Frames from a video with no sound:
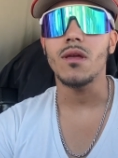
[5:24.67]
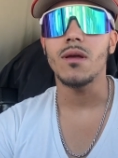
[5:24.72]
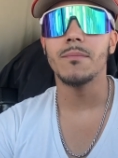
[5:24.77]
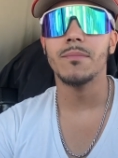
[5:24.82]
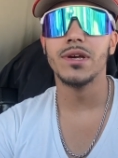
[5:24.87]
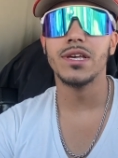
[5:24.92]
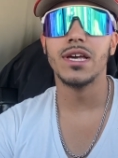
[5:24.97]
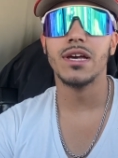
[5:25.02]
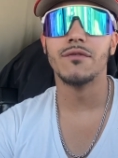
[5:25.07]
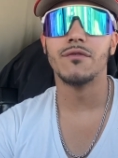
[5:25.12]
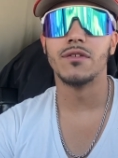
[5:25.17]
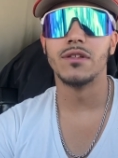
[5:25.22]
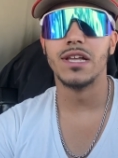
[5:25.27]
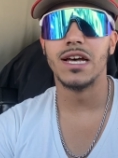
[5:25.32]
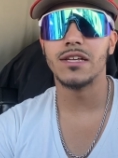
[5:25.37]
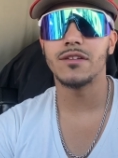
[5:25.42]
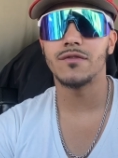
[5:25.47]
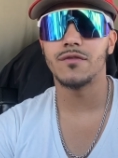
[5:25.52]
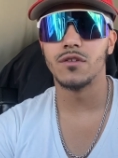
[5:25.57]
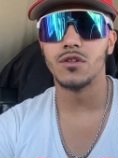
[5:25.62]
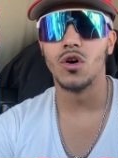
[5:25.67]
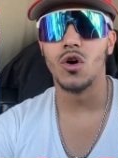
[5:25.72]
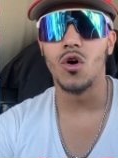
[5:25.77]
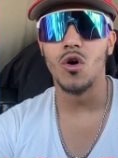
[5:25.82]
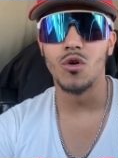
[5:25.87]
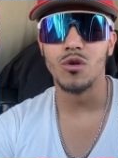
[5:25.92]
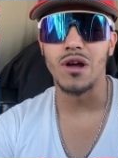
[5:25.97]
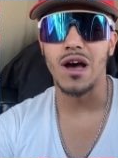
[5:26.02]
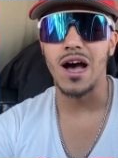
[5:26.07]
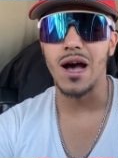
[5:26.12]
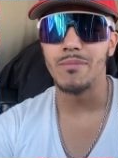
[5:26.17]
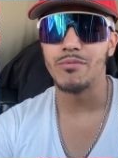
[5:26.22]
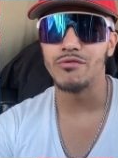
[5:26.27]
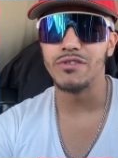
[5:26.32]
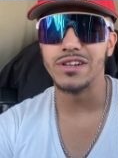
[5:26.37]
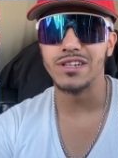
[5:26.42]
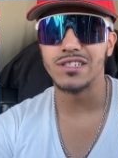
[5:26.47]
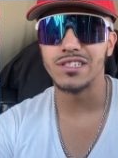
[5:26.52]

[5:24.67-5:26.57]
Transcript: but yeah for that's for the owner operator